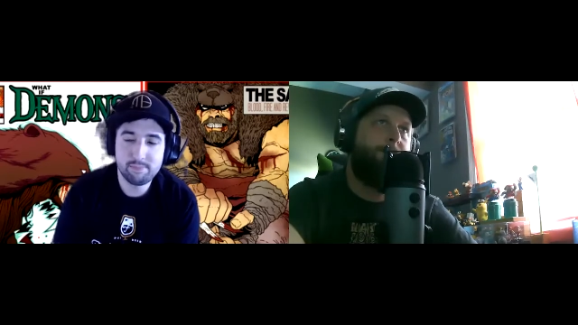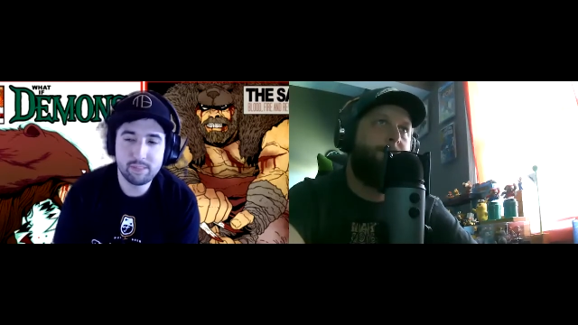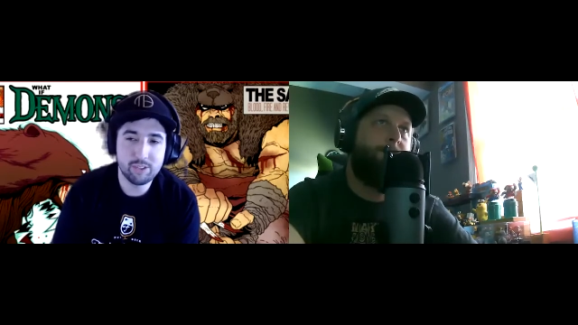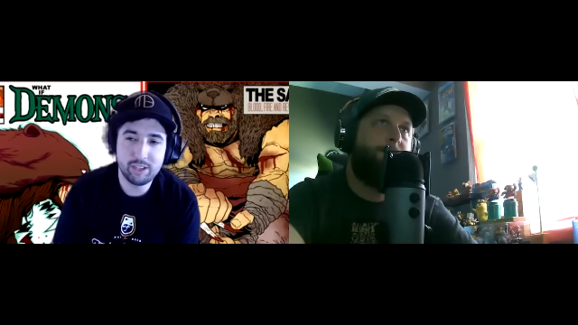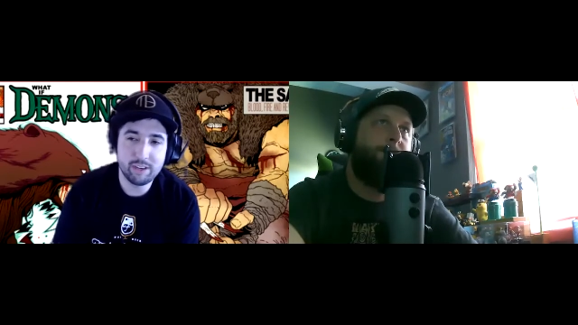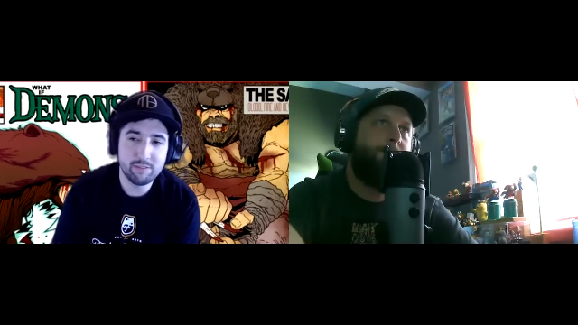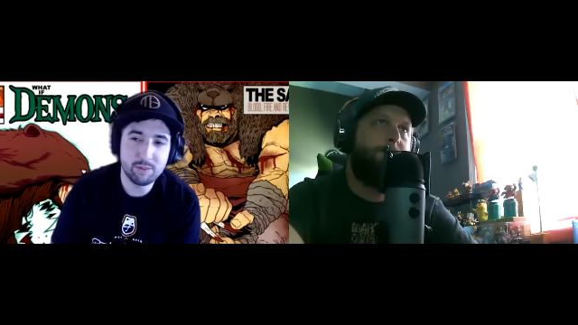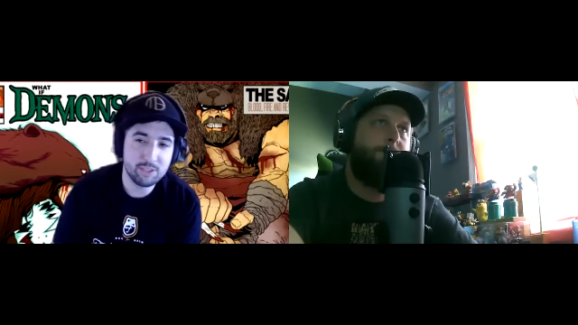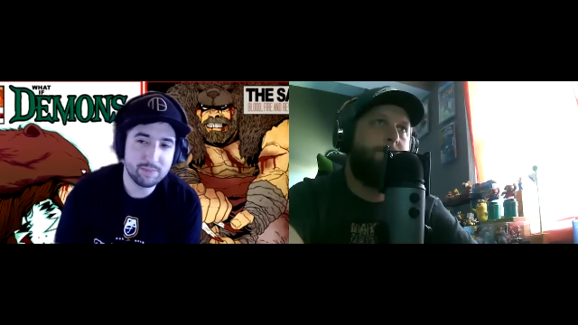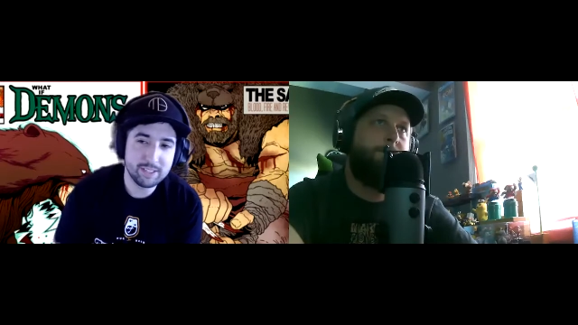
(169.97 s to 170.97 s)
Speaker 1: It's like
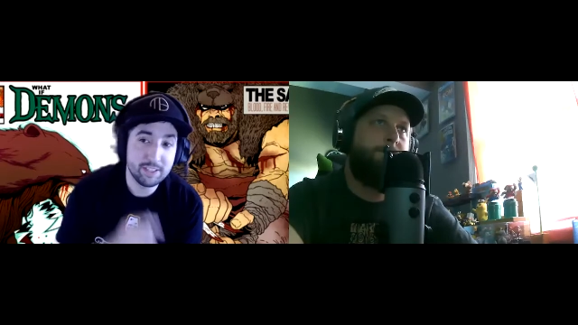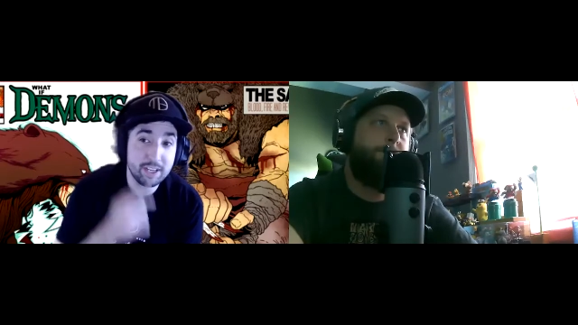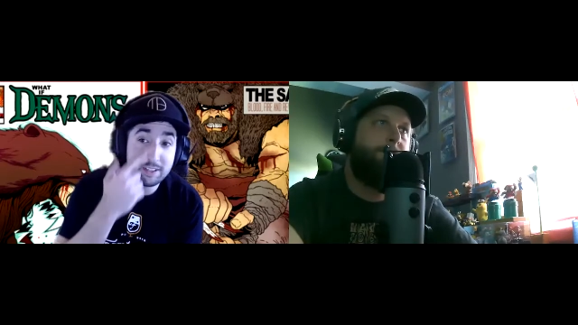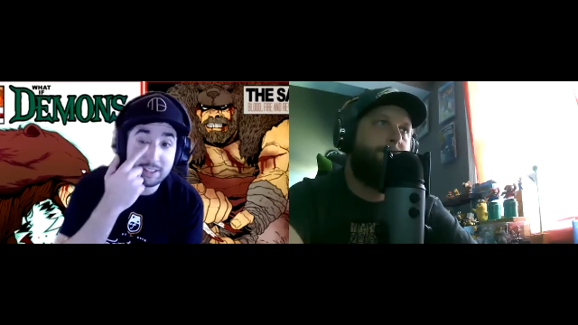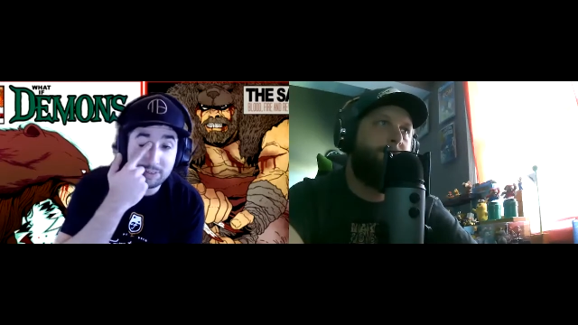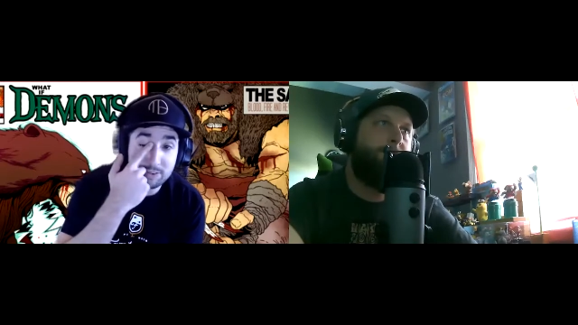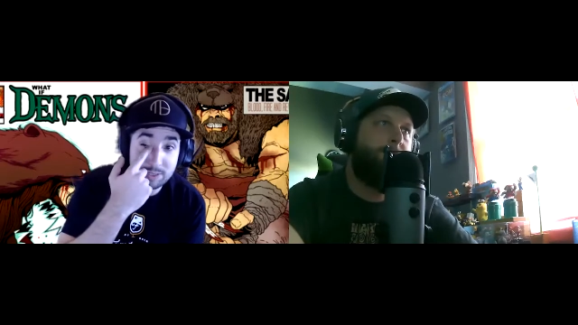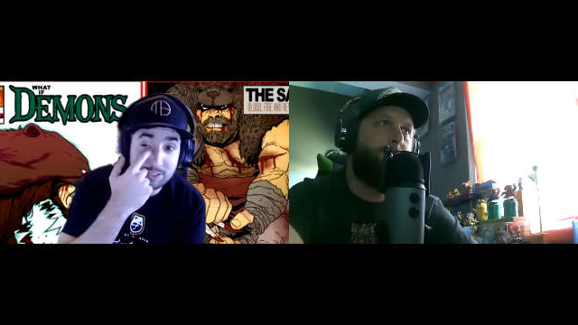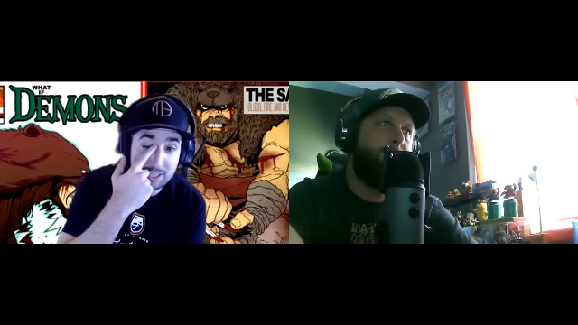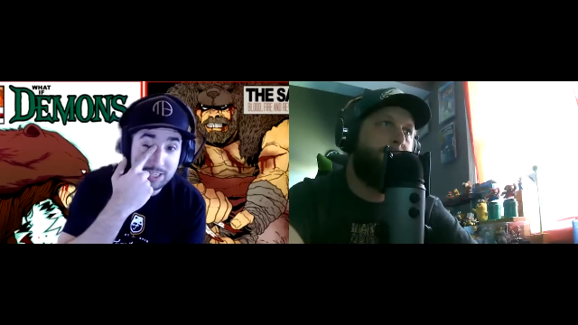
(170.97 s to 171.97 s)
everybody's been saying. If
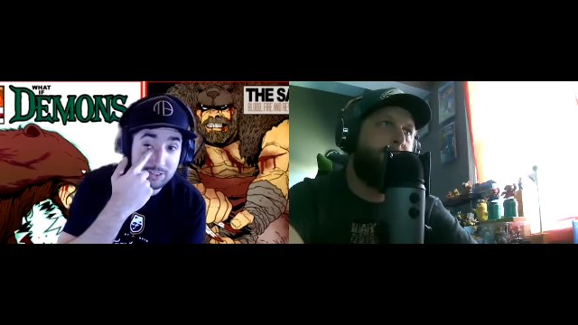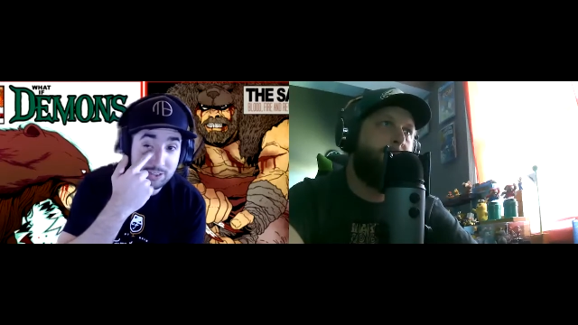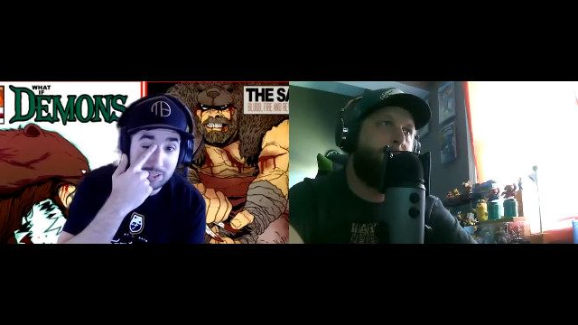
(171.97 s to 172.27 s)
everybody's saying it's good,